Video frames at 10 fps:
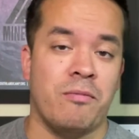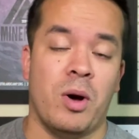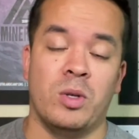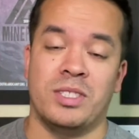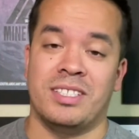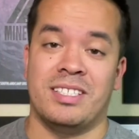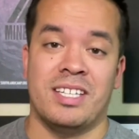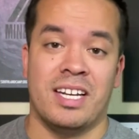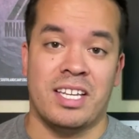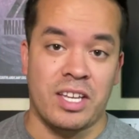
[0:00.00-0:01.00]
with Moses. He's
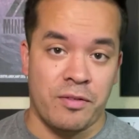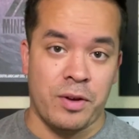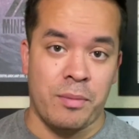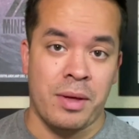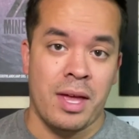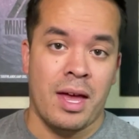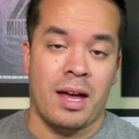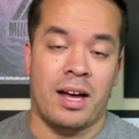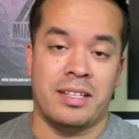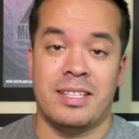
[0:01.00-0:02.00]
going to give him
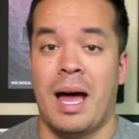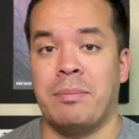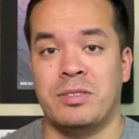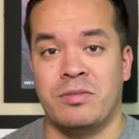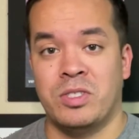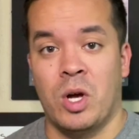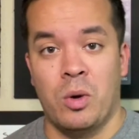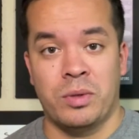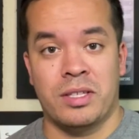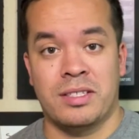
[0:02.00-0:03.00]
uh, the tablets of
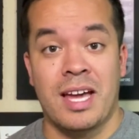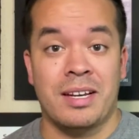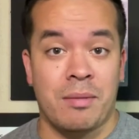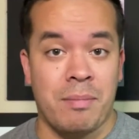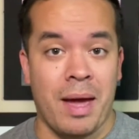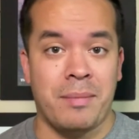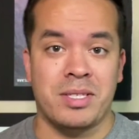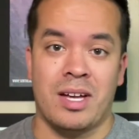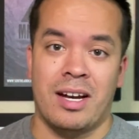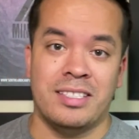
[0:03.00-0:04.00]
stone with the Ten Commandments on.